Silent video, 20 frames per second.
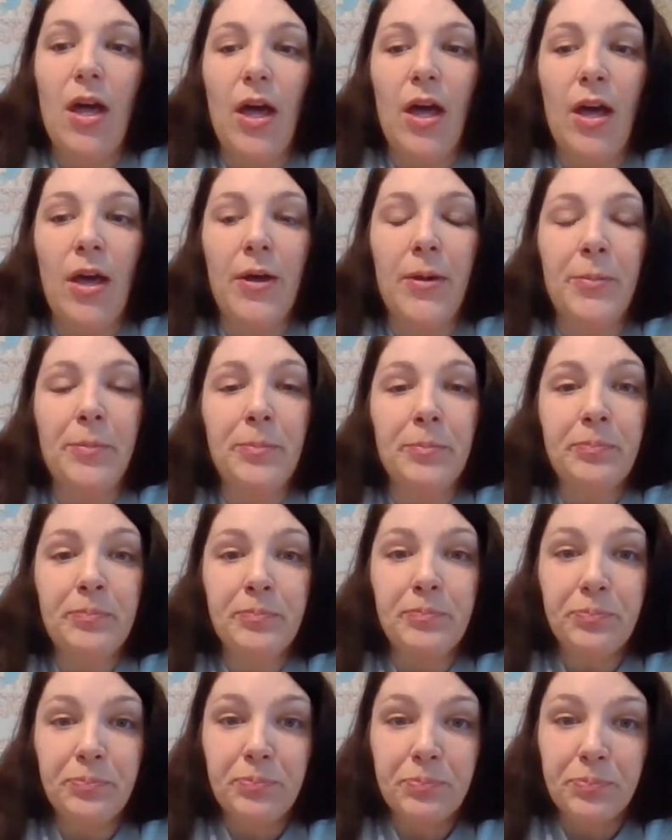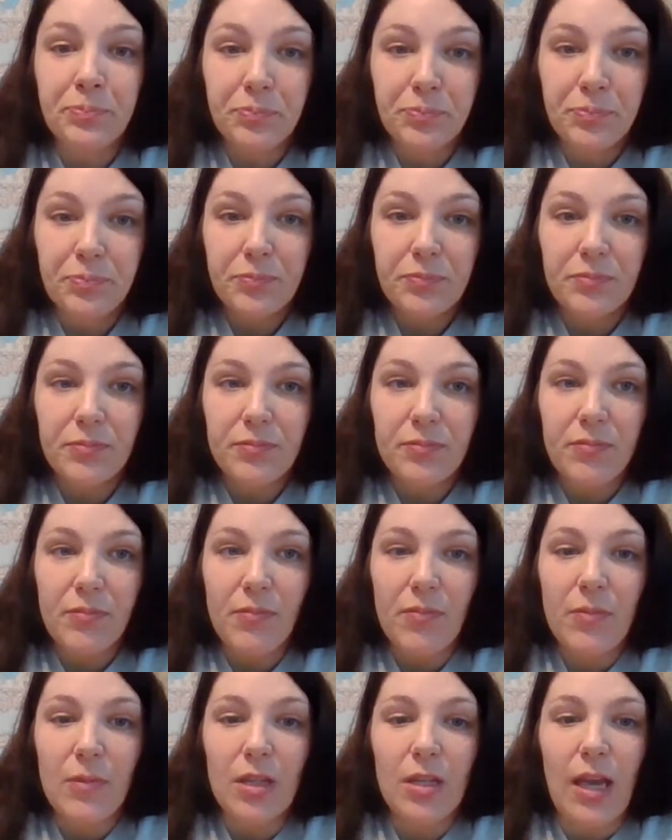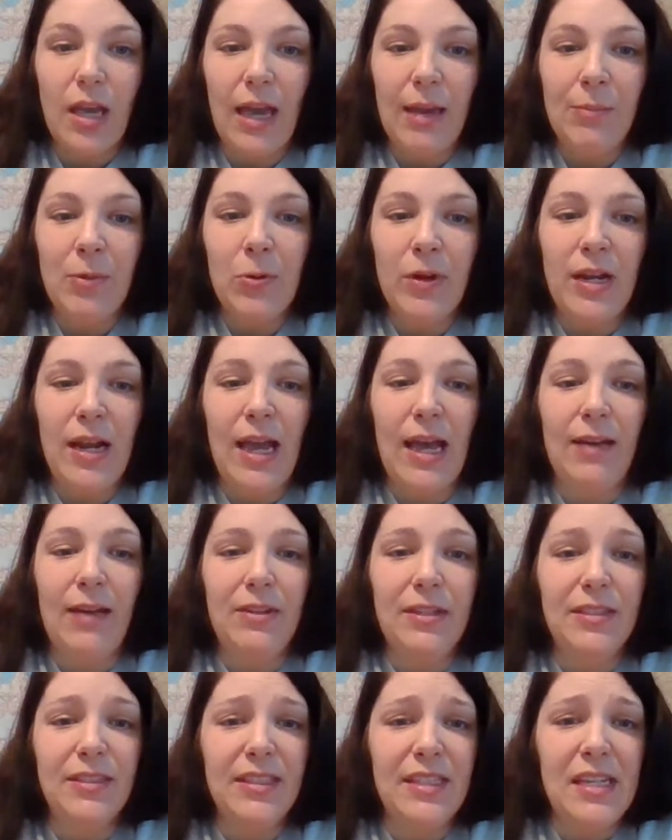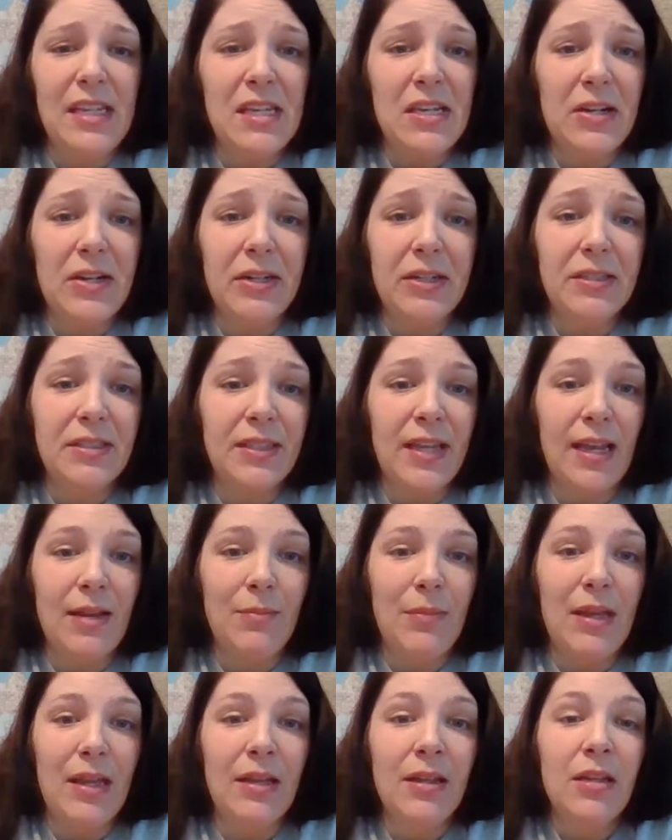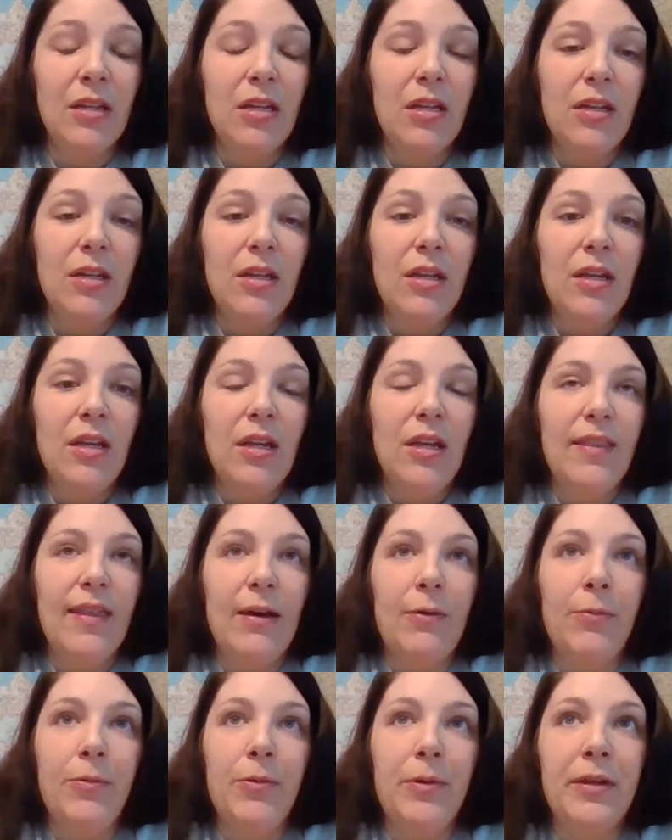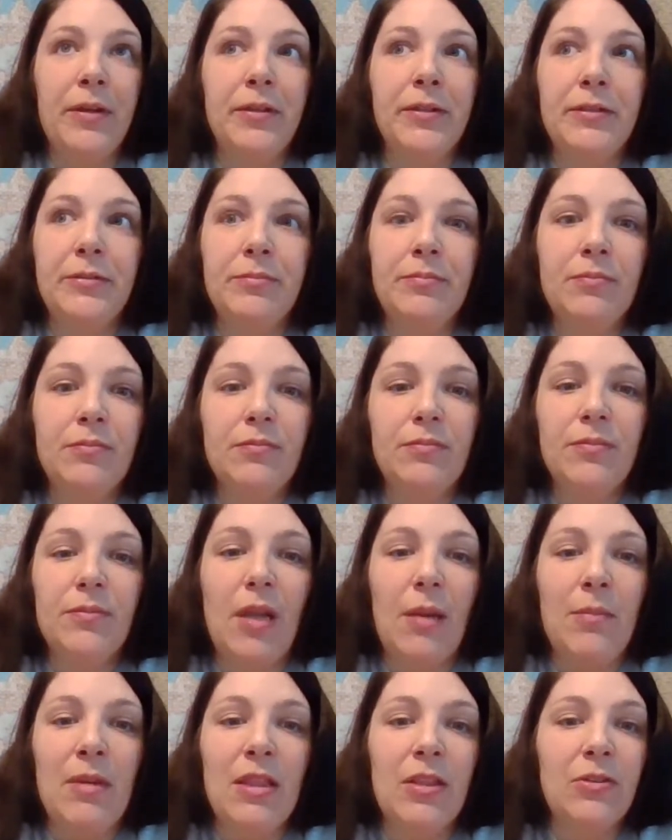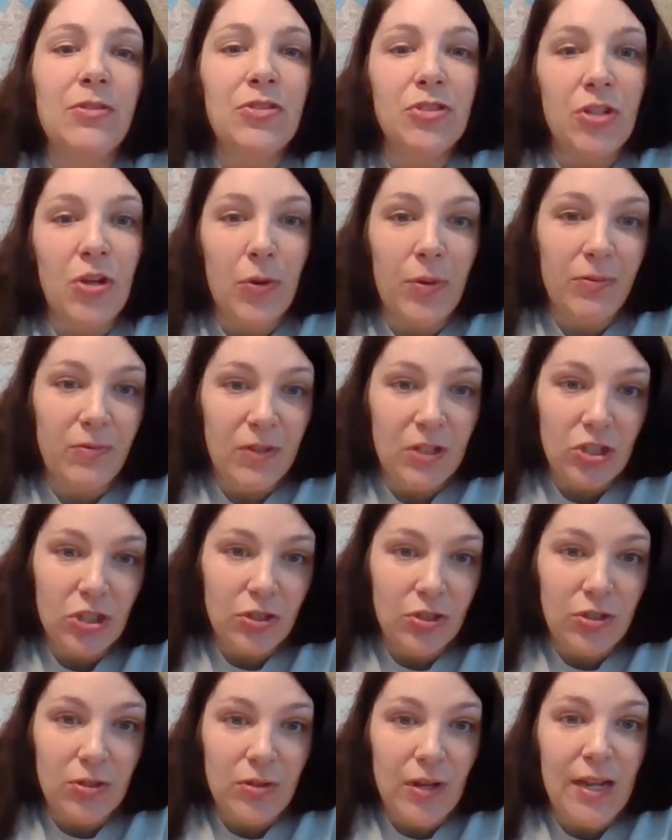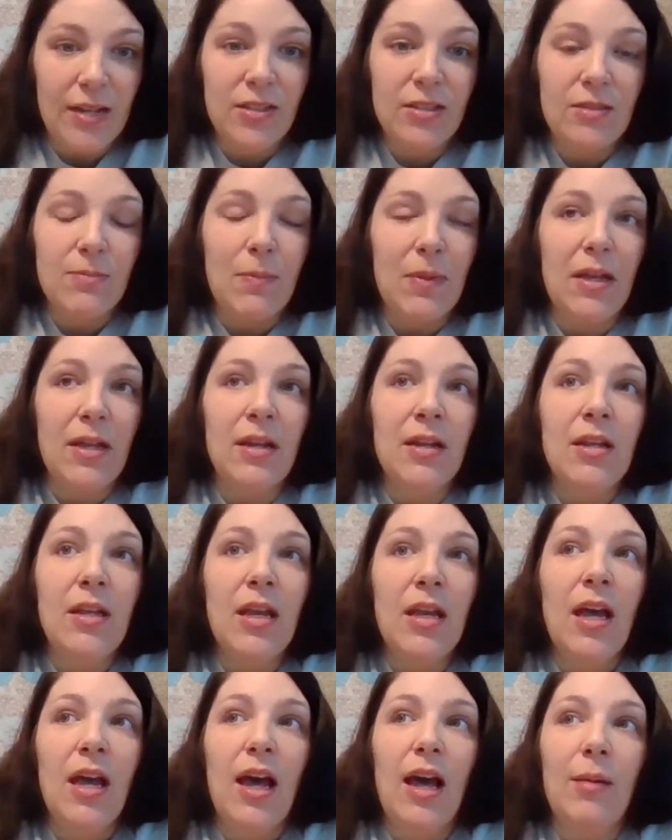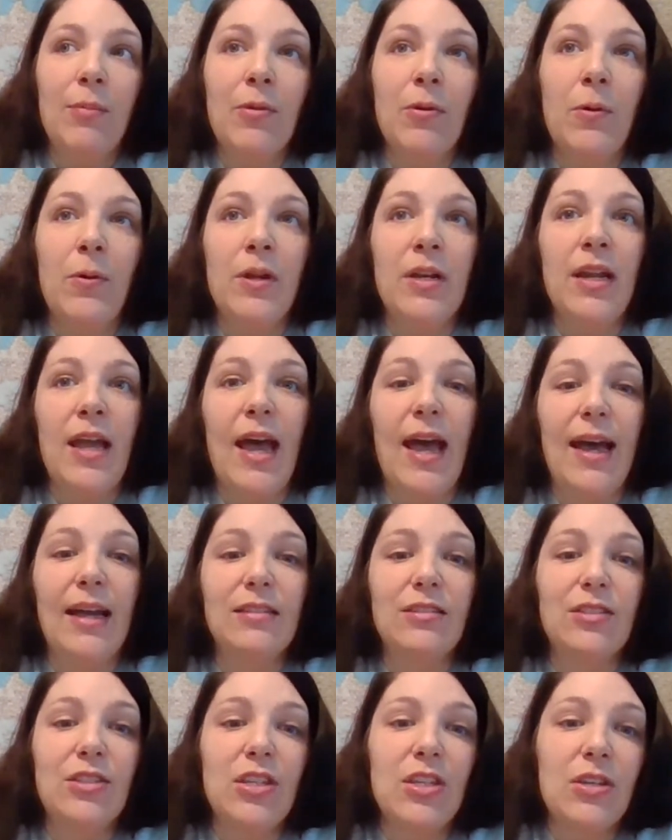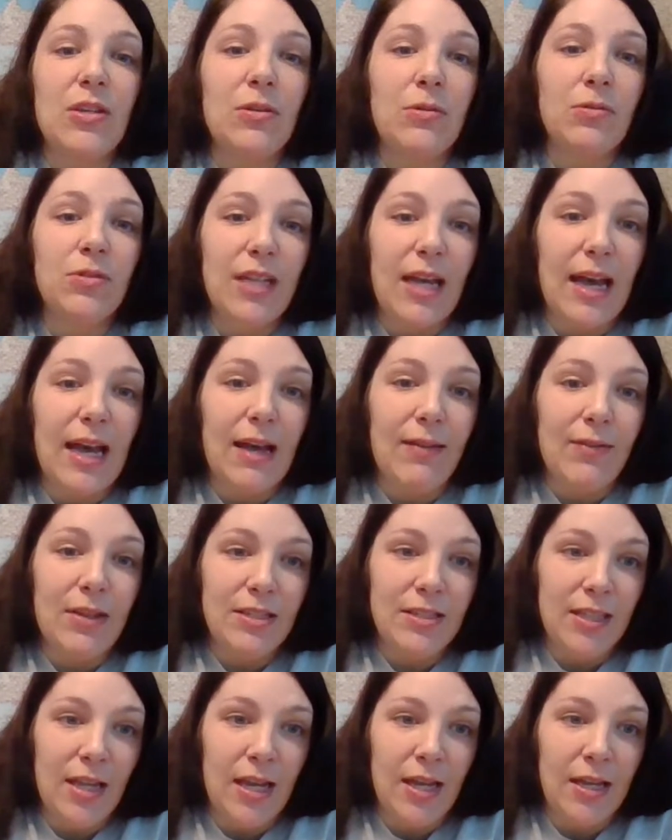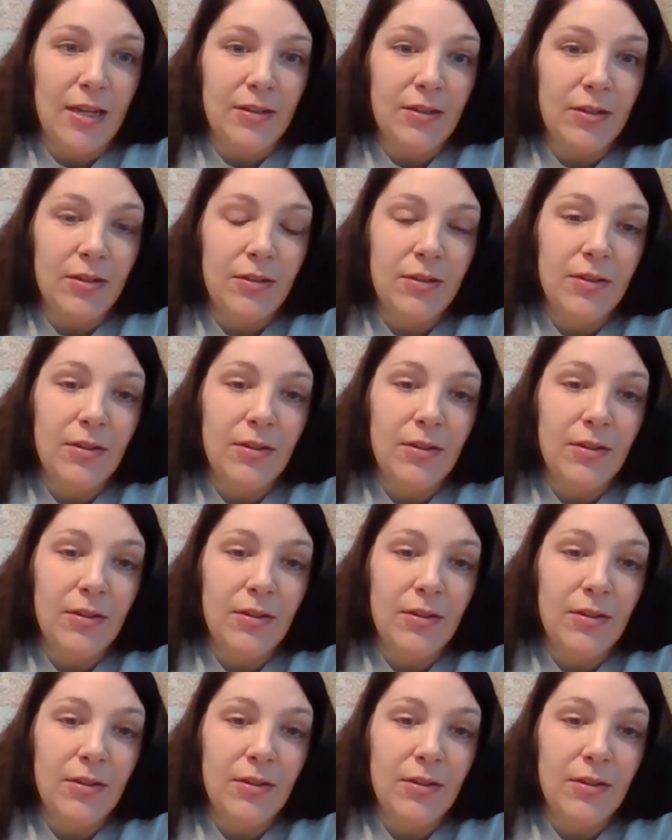I'm going to have a CER assignment that will, there's no official due dates, but I'm going to ask you to have it done